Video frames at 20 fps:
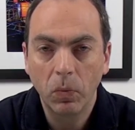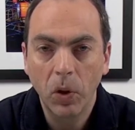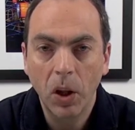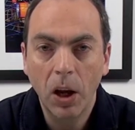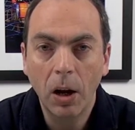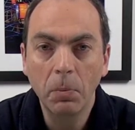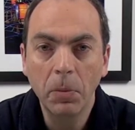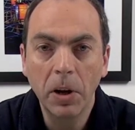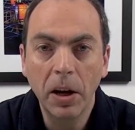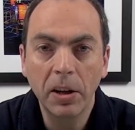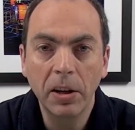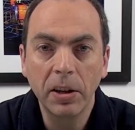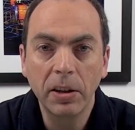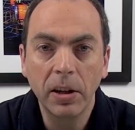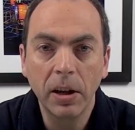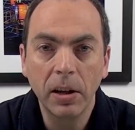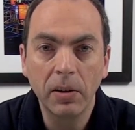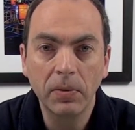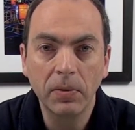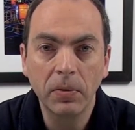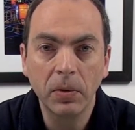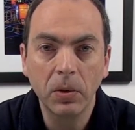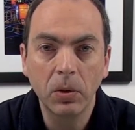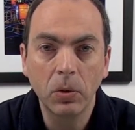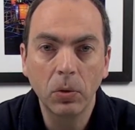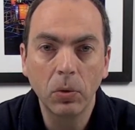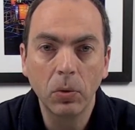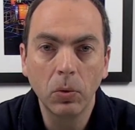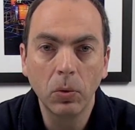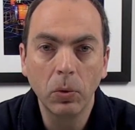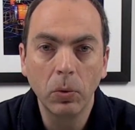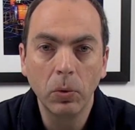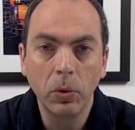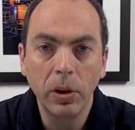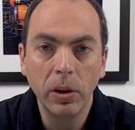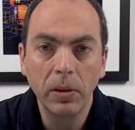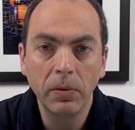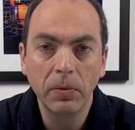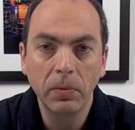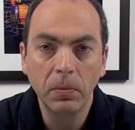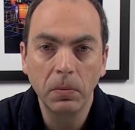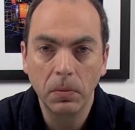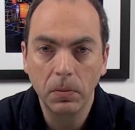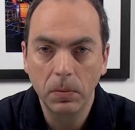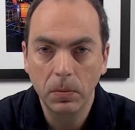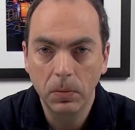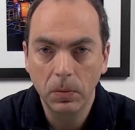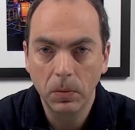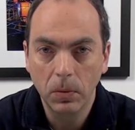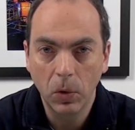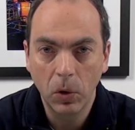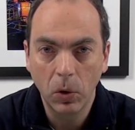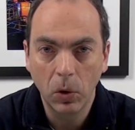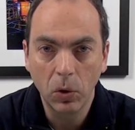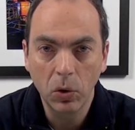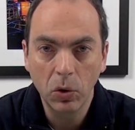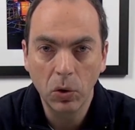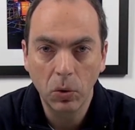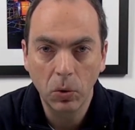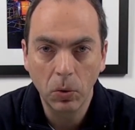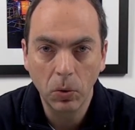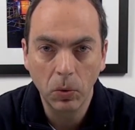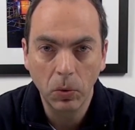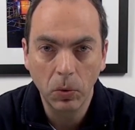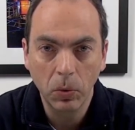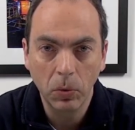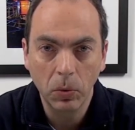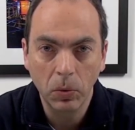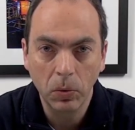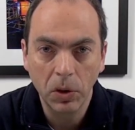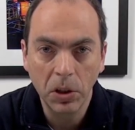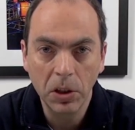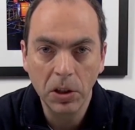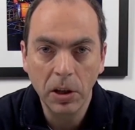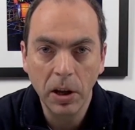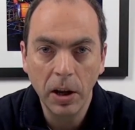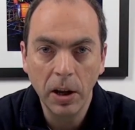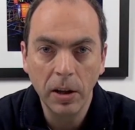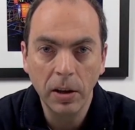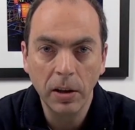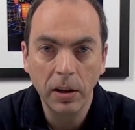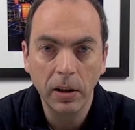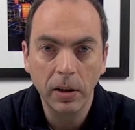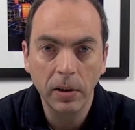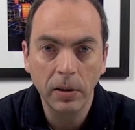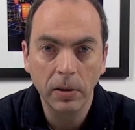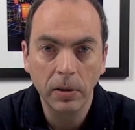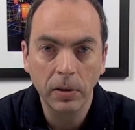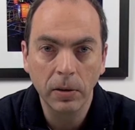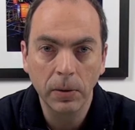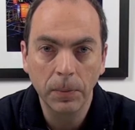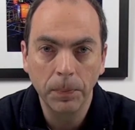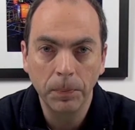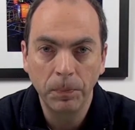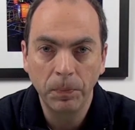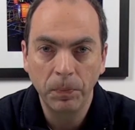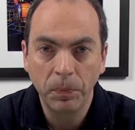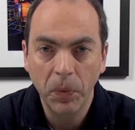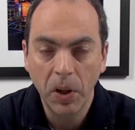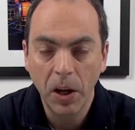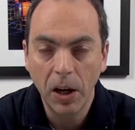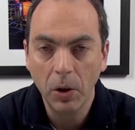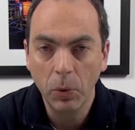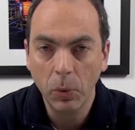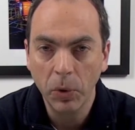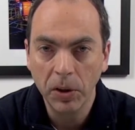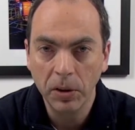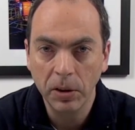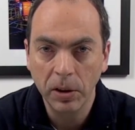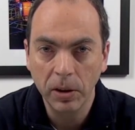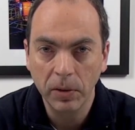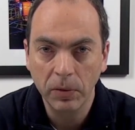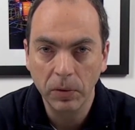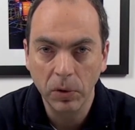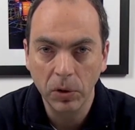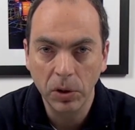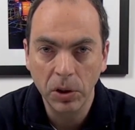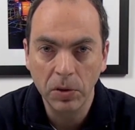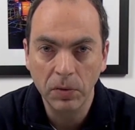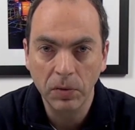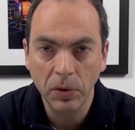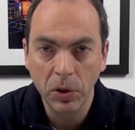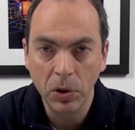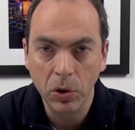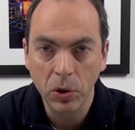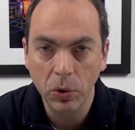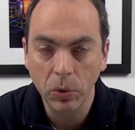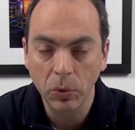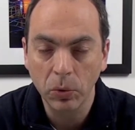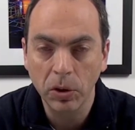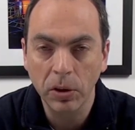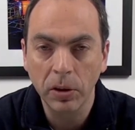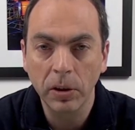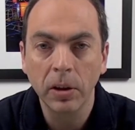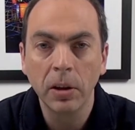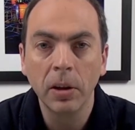I'm lucky enough to live close to this lake, and I went there for this first shooting.